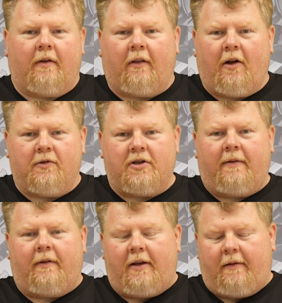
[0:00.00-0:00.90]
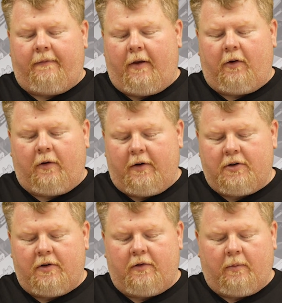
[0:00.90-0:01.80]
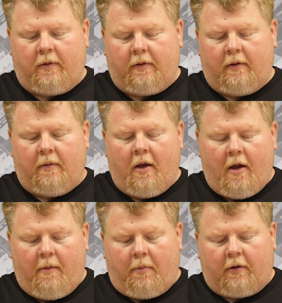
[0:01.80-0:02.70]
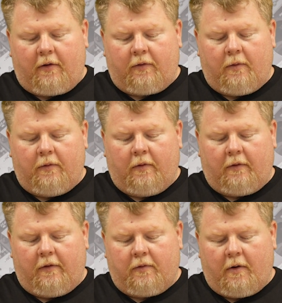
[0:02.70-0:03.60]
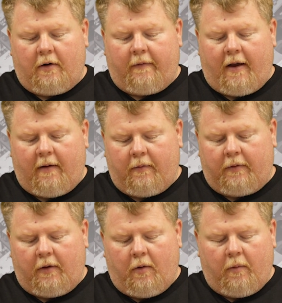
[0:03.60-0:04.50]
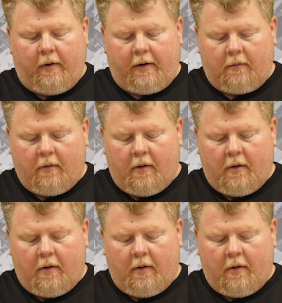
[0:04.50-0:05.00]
longevity, failure issues with the part that screws onto the Schrader valve with the O-ring.